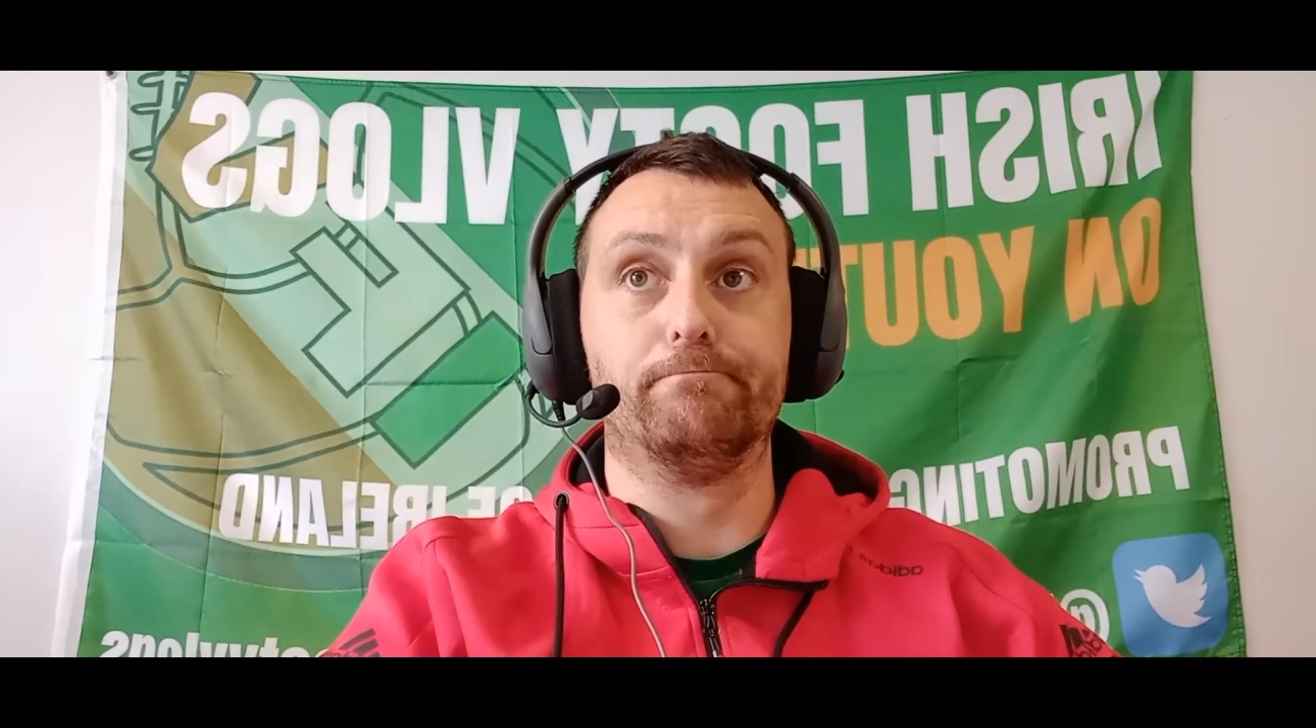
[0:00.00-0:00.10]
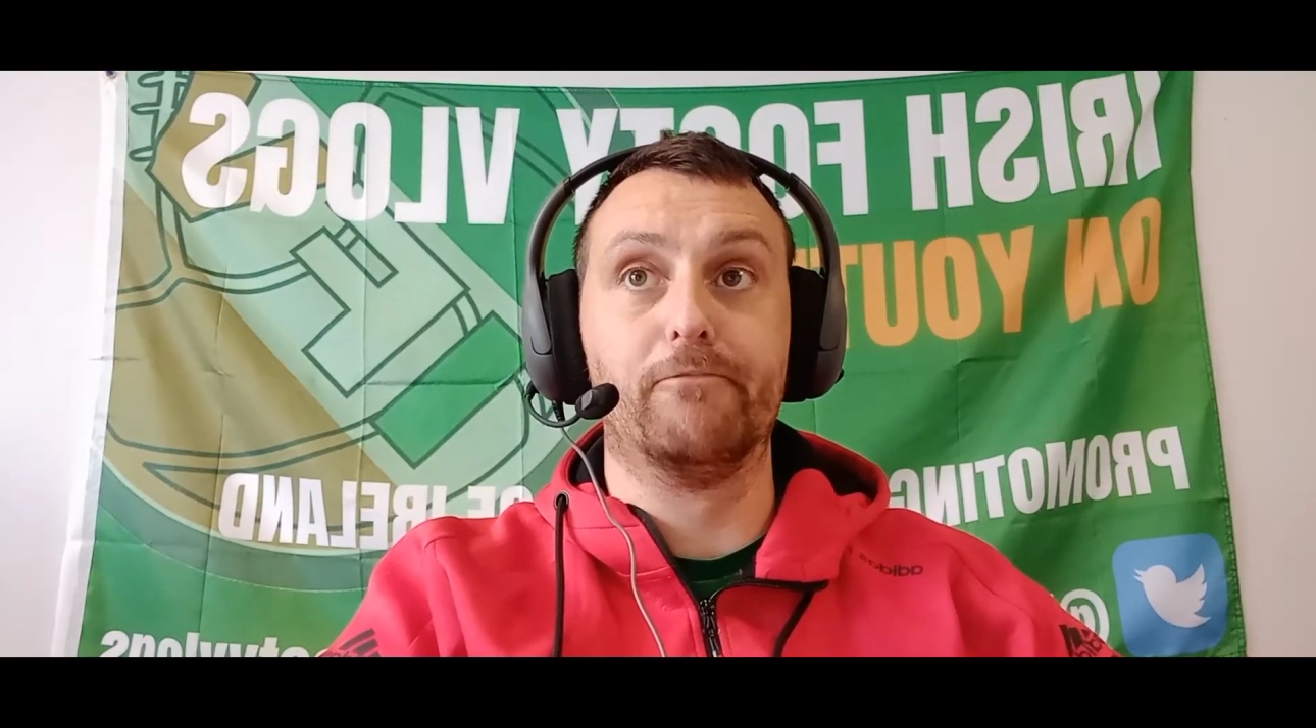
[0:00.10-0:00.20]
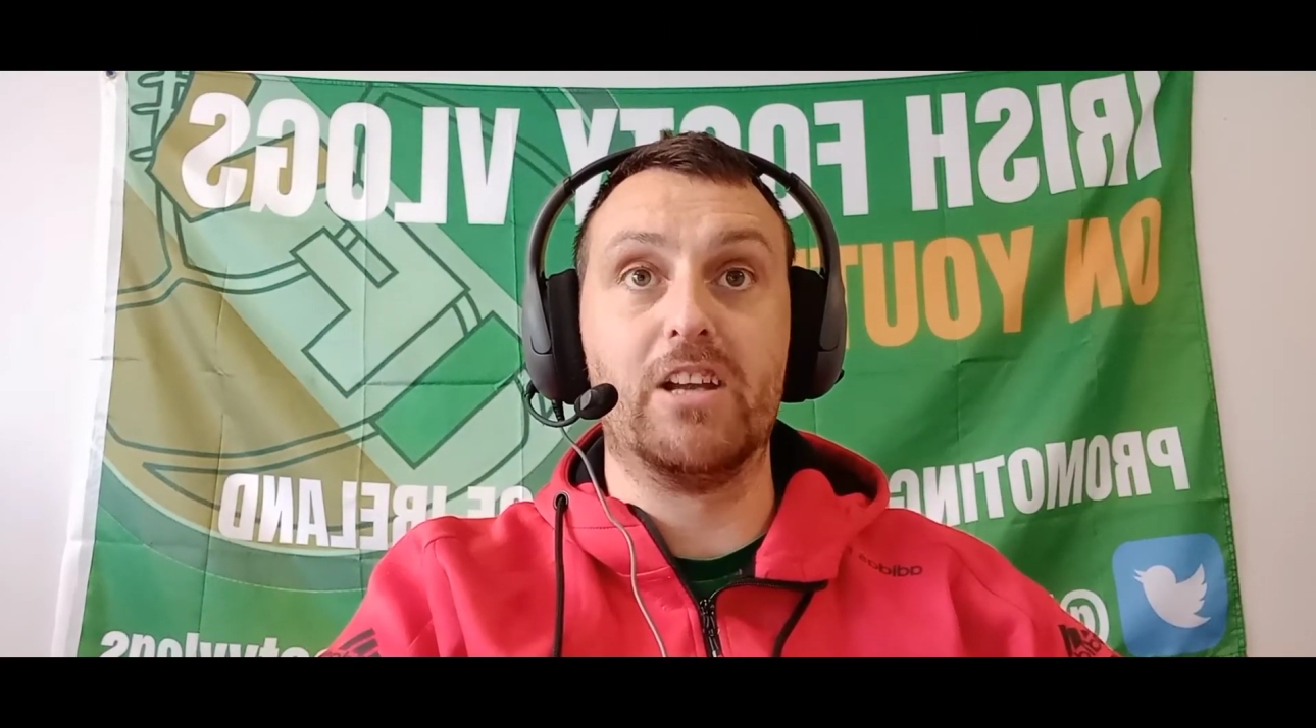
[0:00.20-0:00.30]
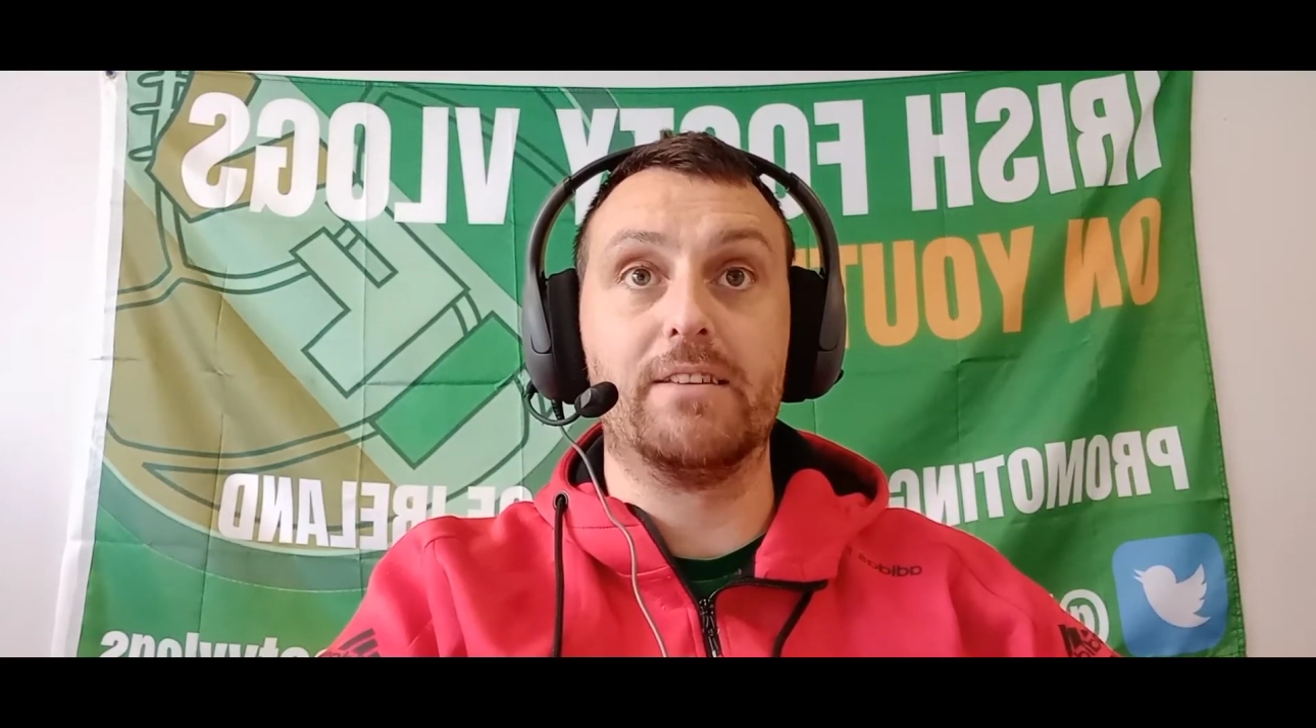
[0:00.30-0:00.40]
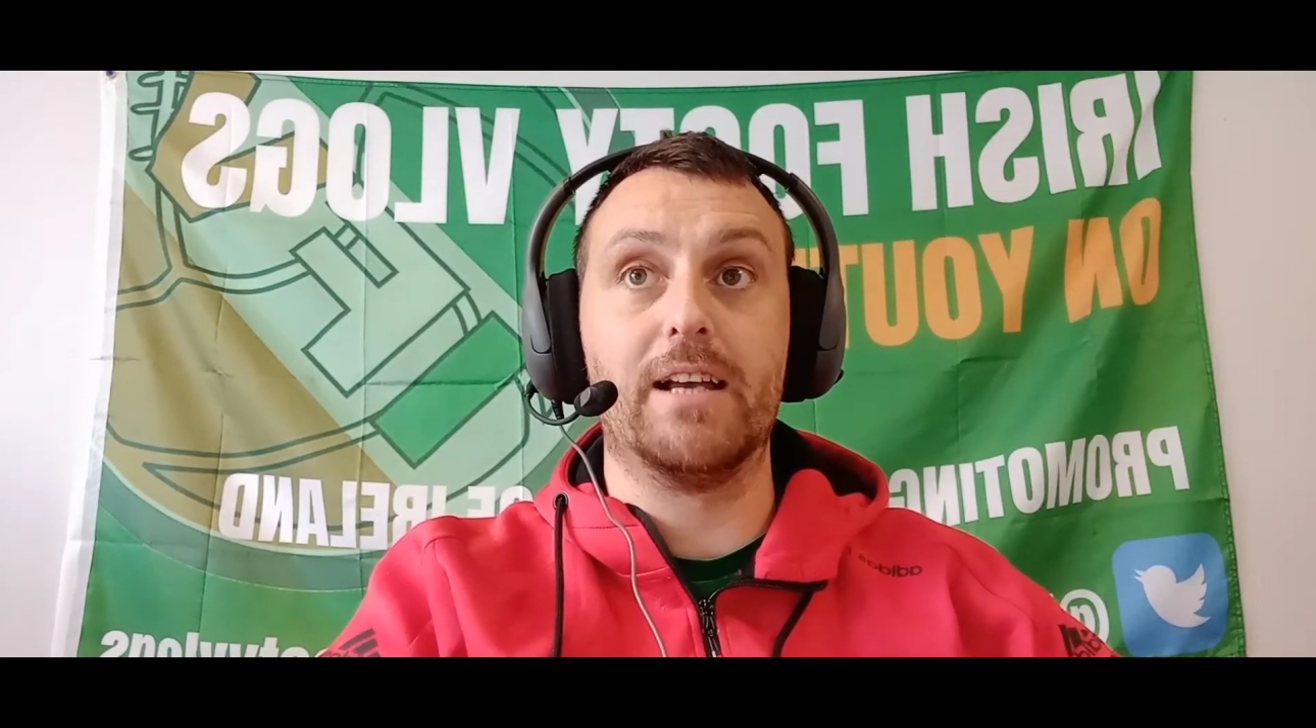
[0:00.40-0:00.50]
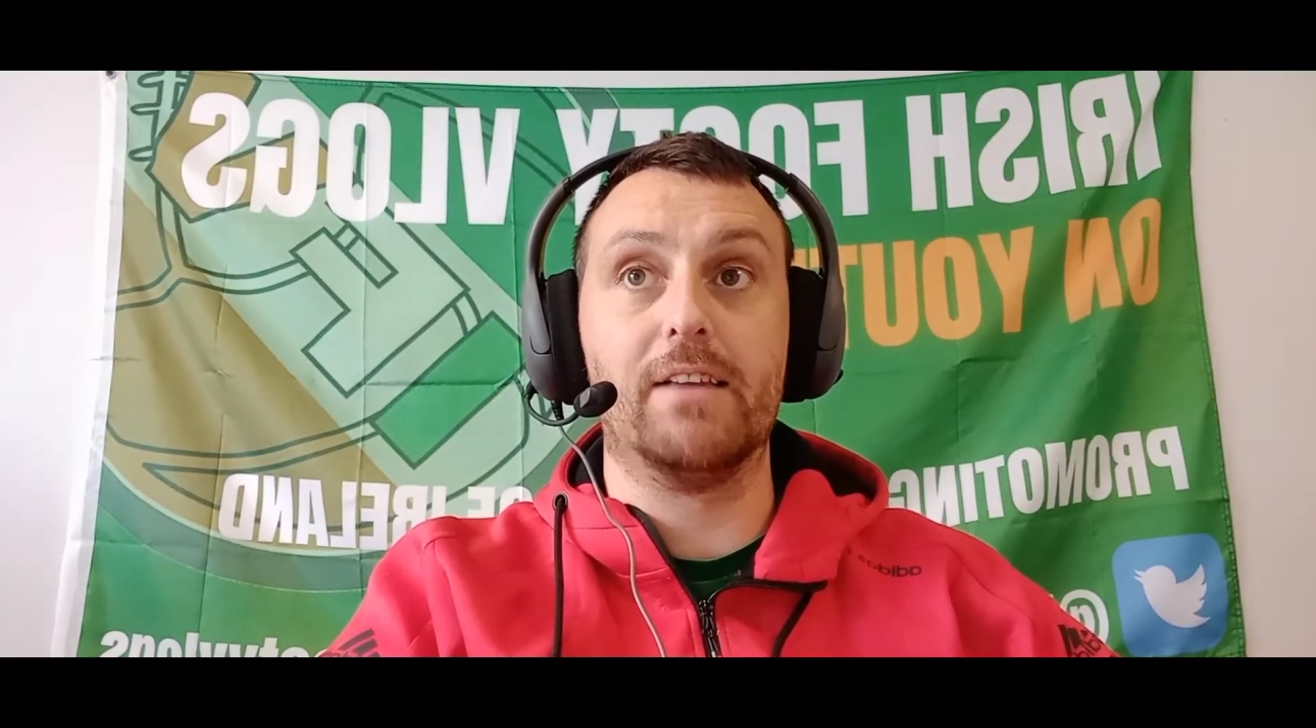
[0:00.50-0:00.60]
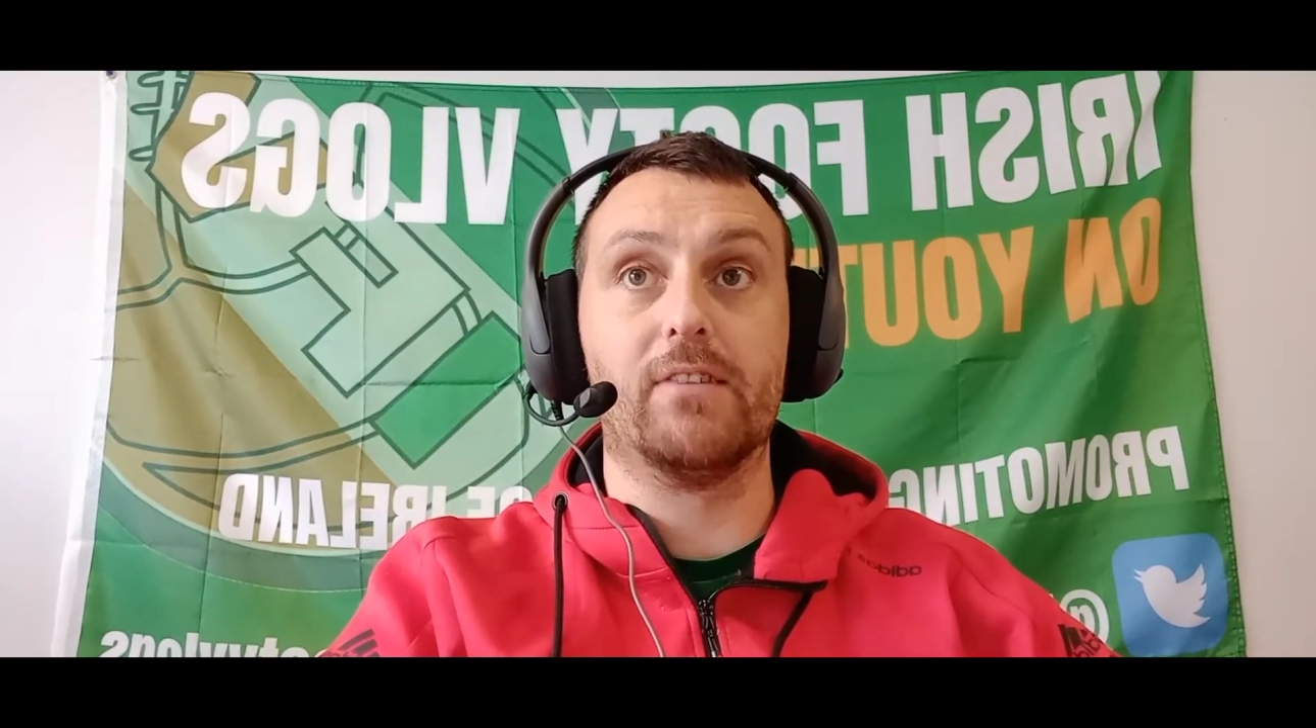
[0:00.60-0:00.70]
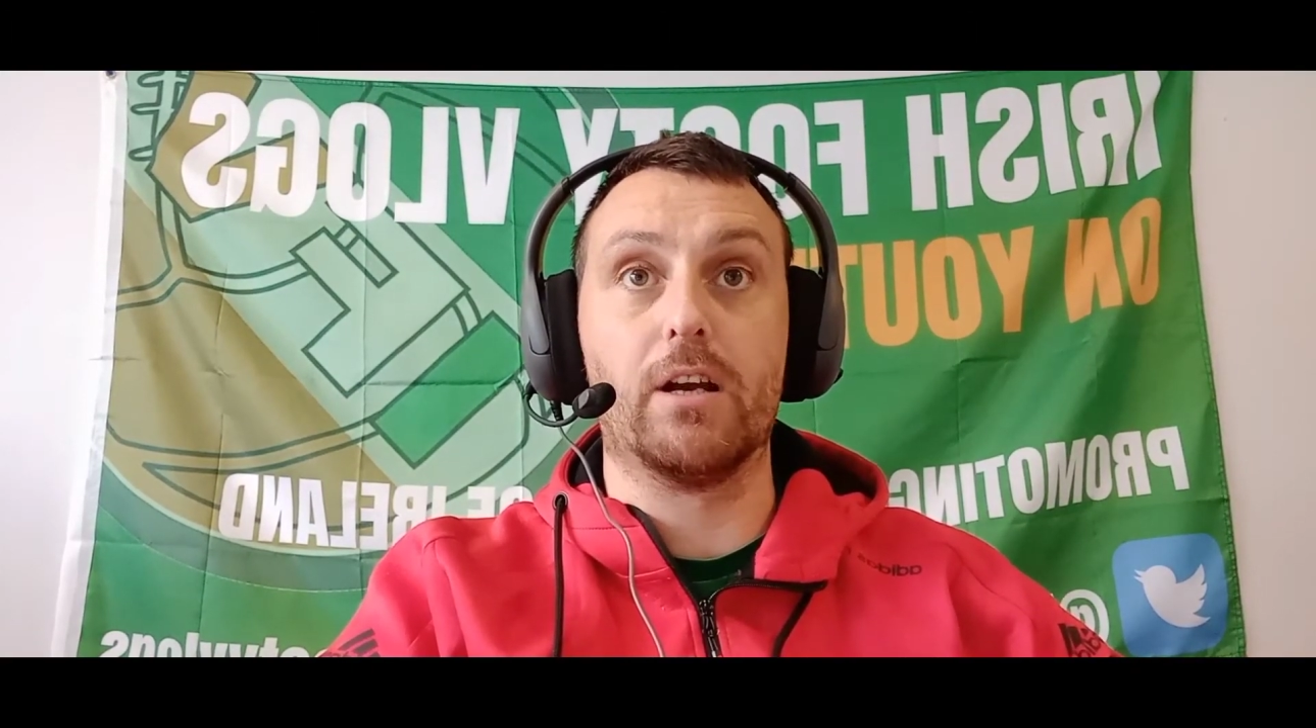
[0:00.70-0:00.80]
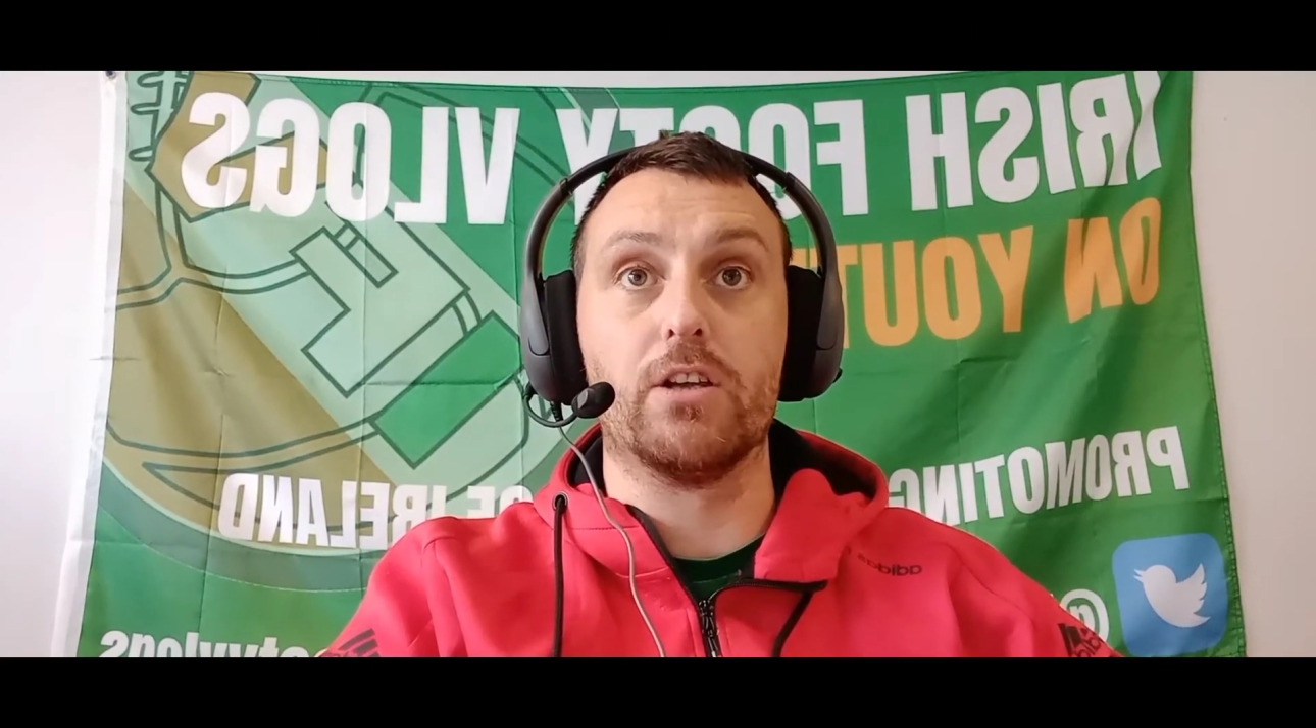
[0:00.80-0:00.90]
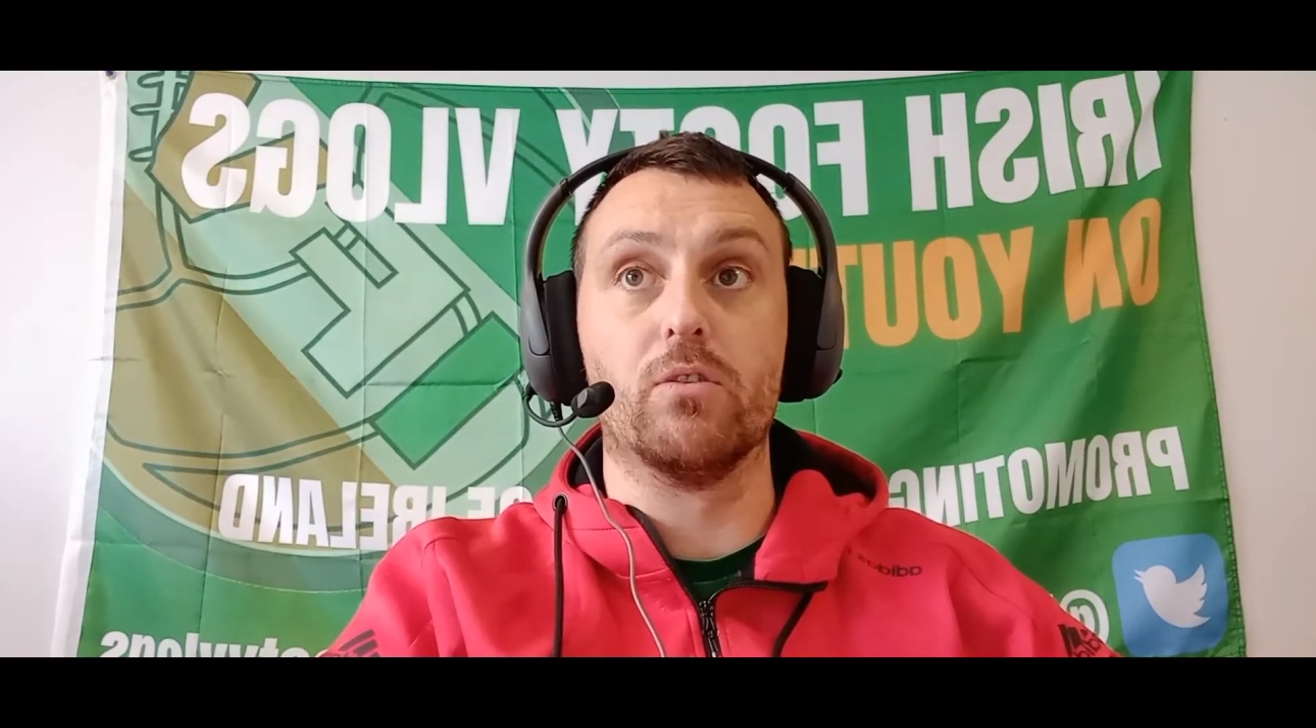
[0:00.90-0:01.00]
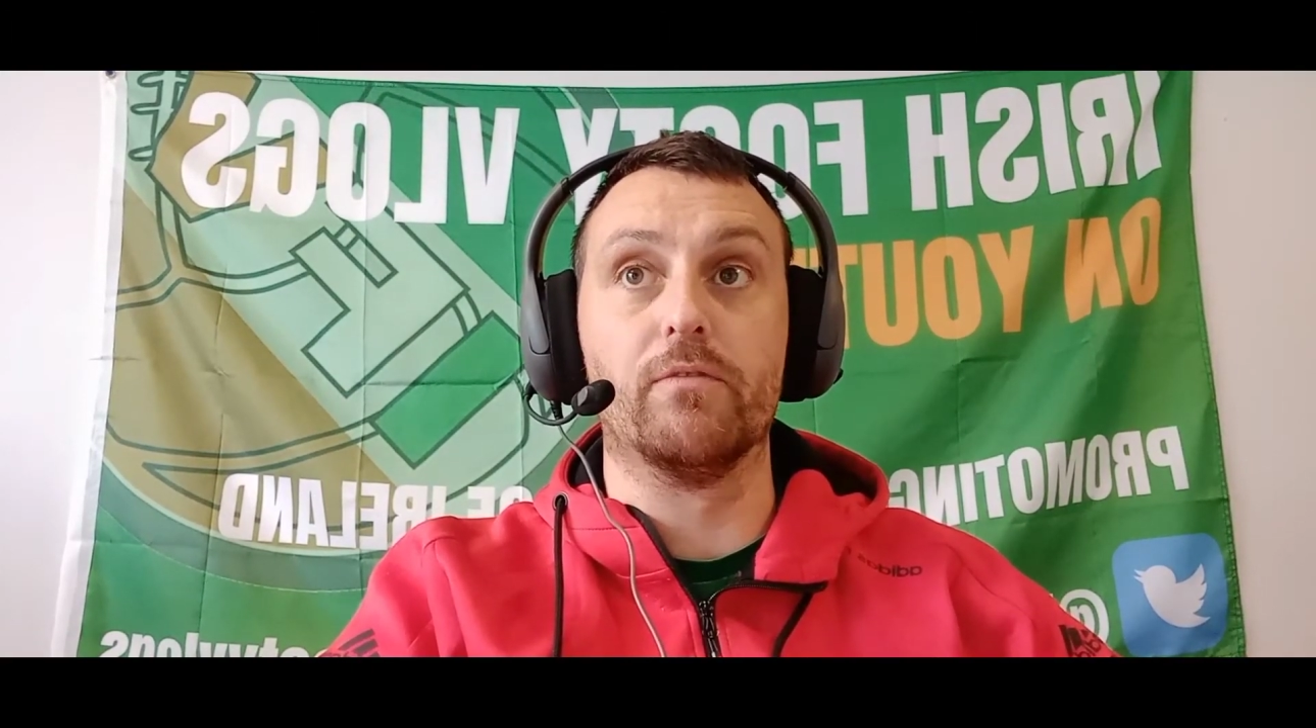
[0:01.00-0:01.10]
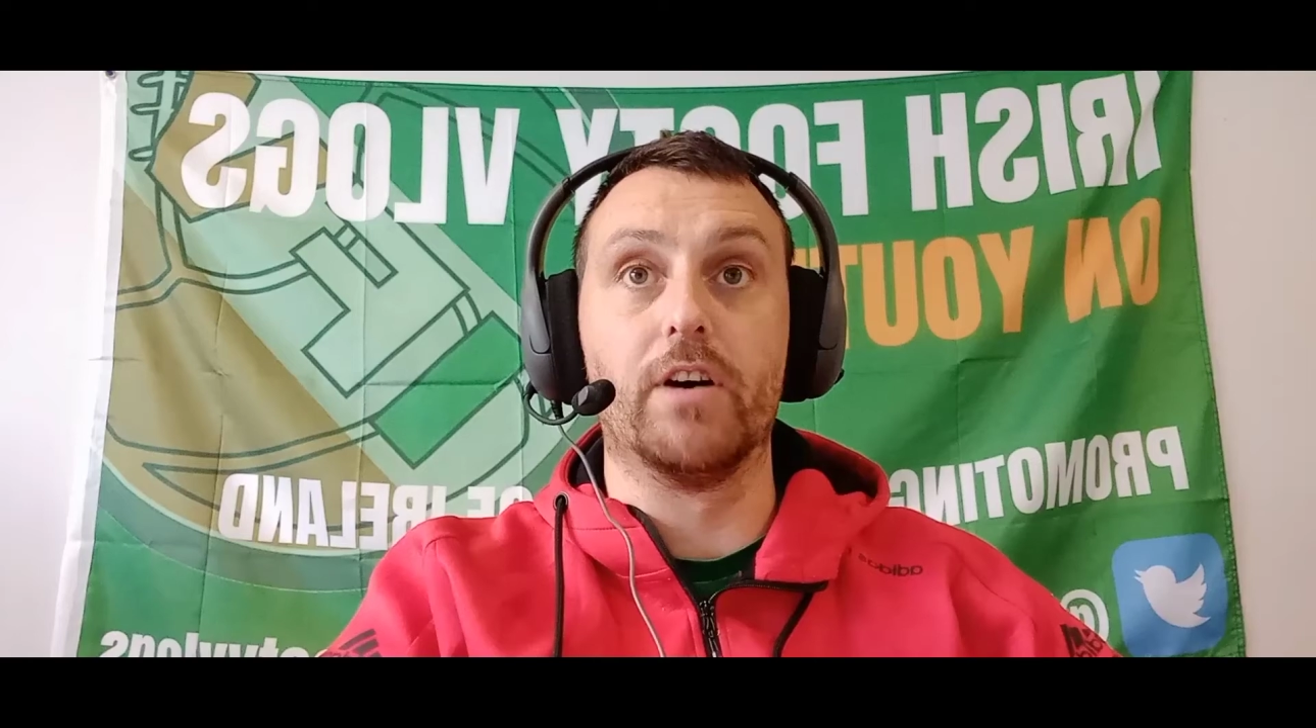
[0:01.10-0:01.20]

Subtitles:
Vitesse are a young,